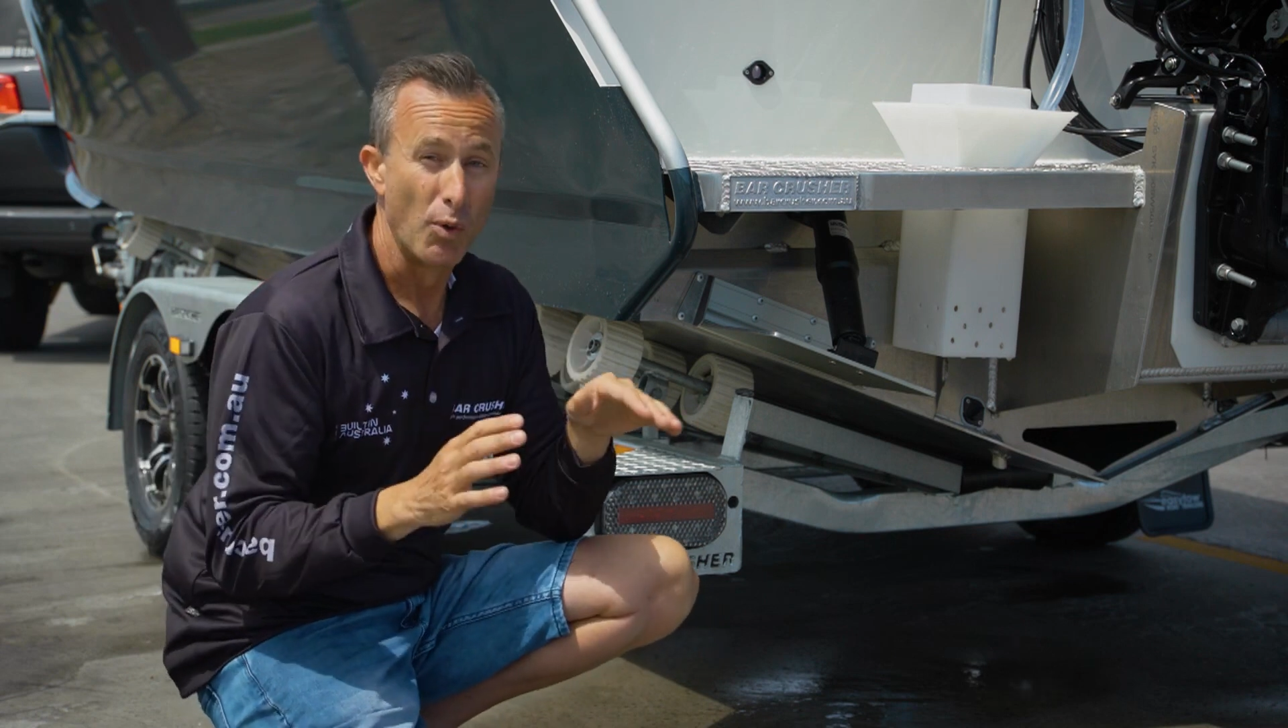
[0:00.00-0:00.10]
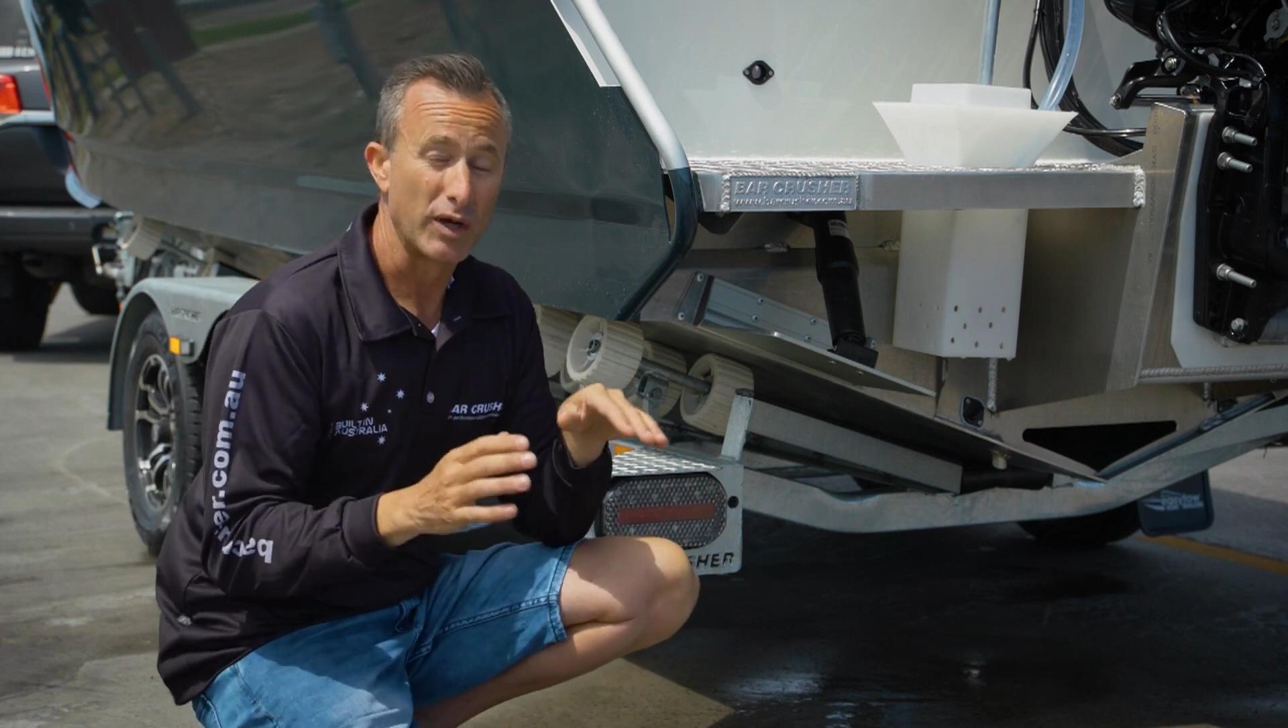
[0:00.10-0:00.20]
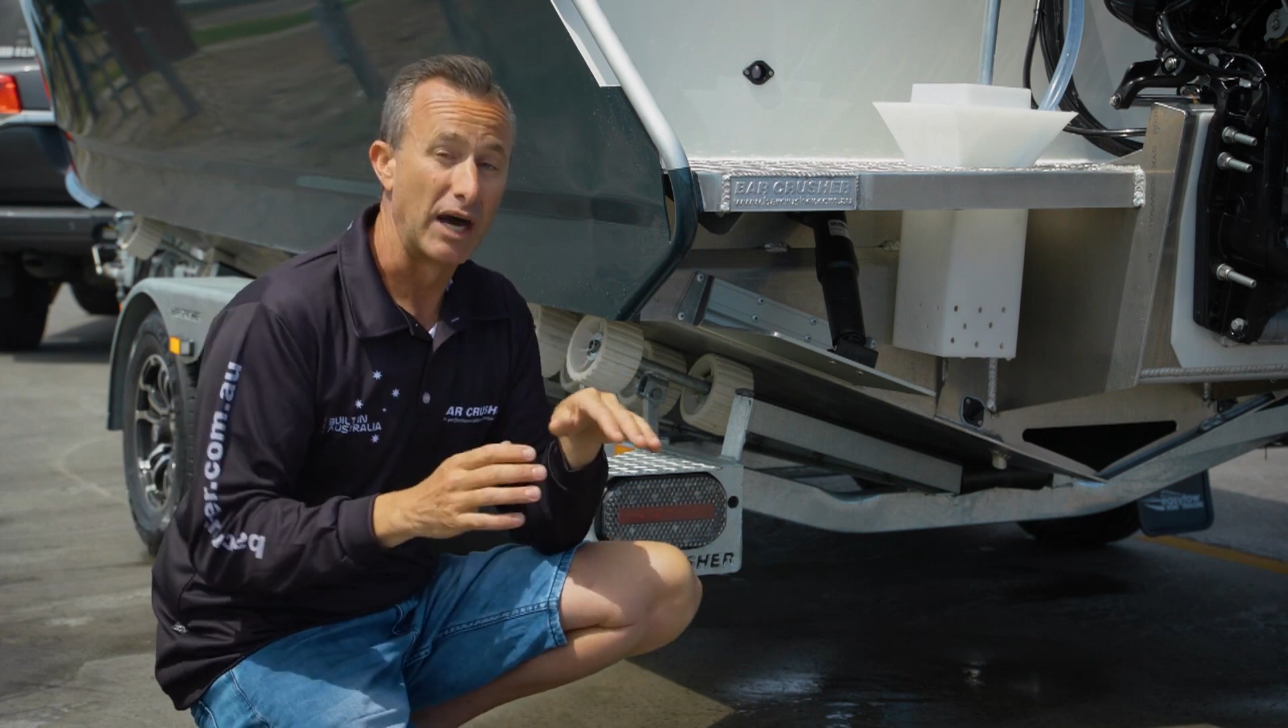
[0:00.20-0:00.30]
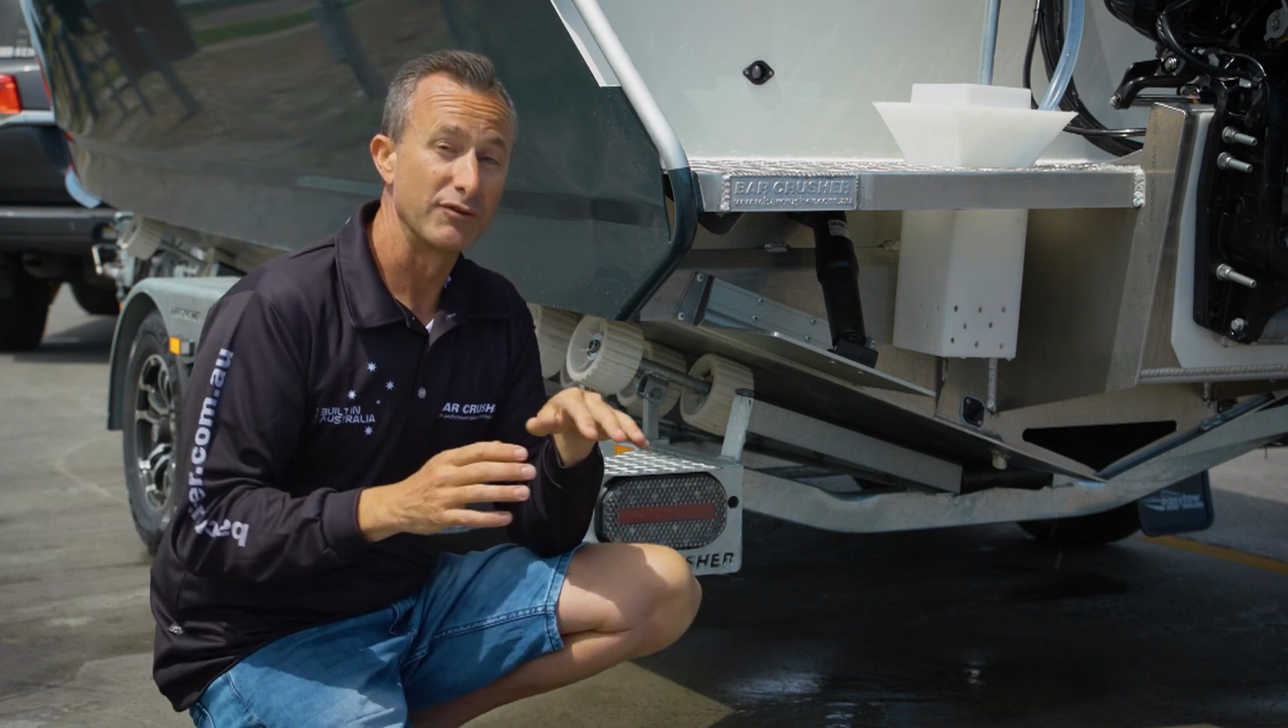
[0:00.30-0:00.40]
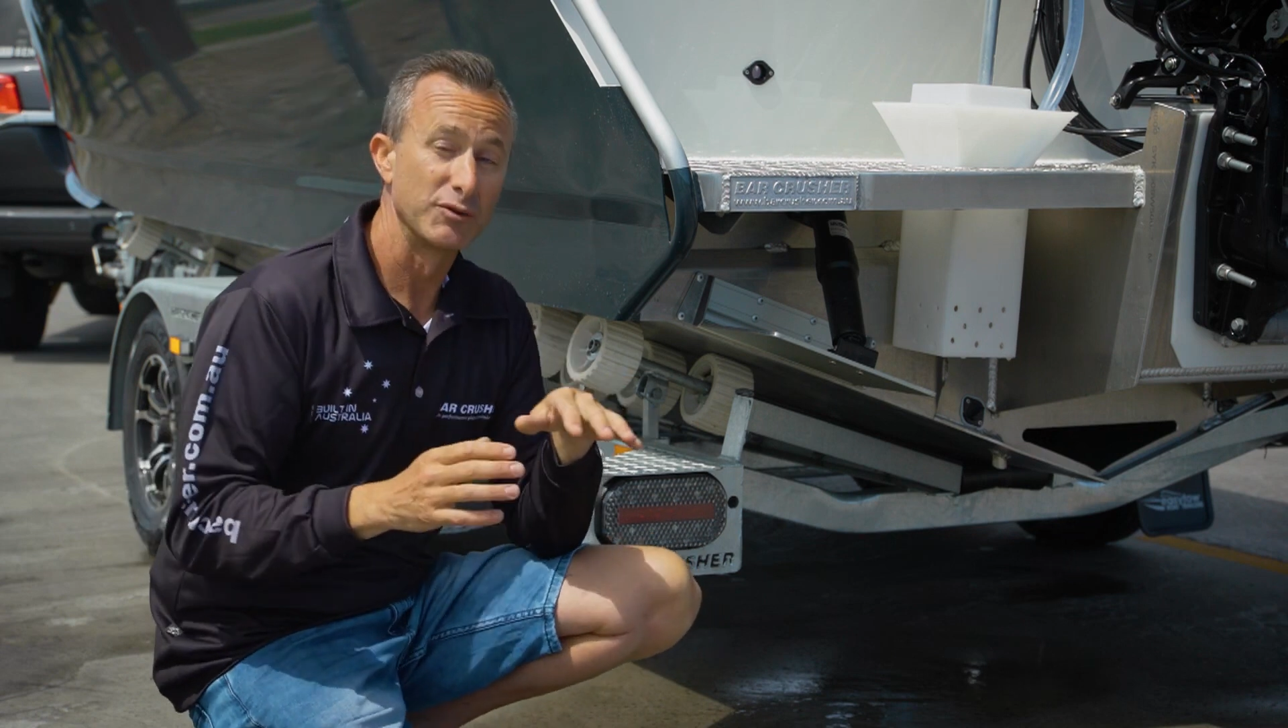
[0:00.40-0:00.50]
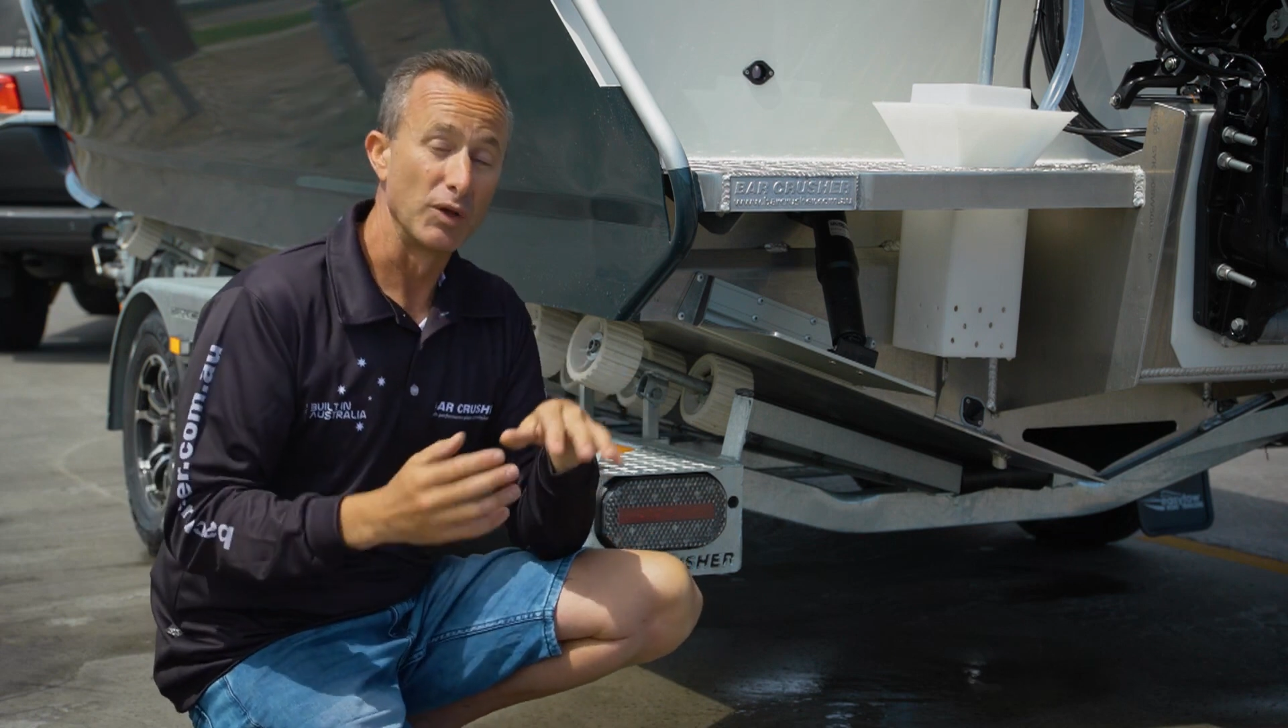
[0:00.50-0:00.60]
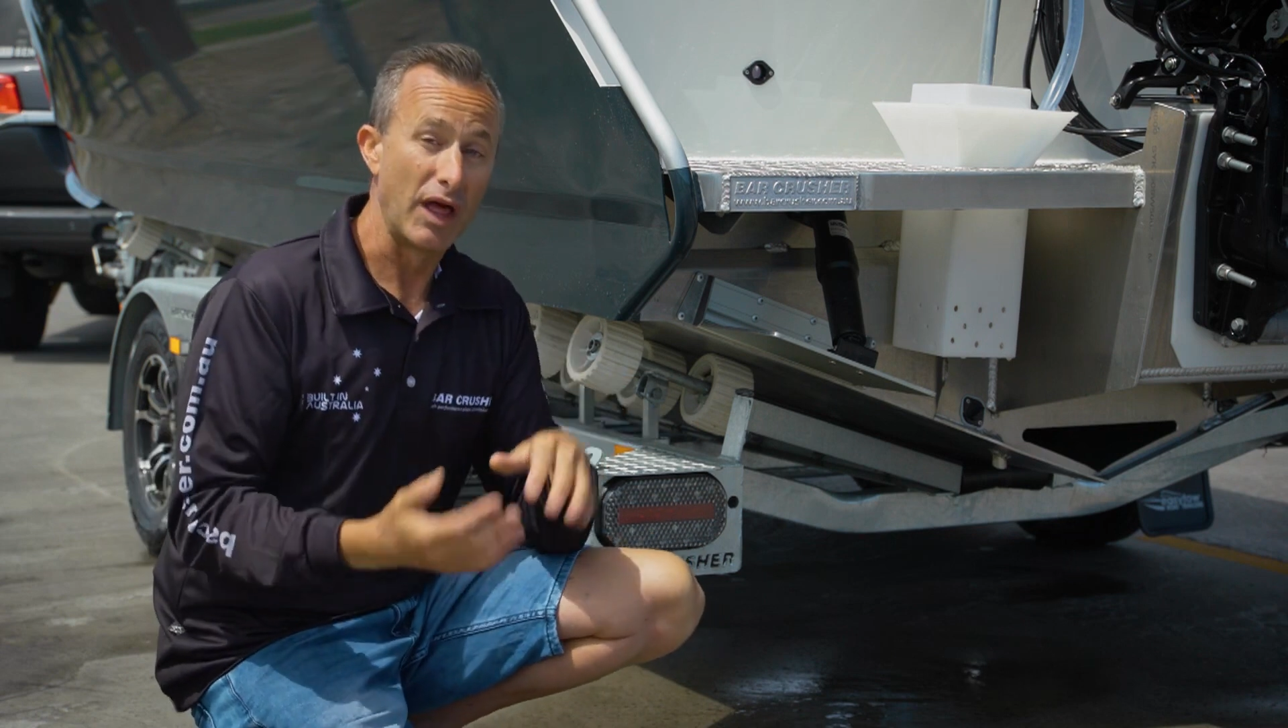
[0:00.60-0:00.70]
more comfortable.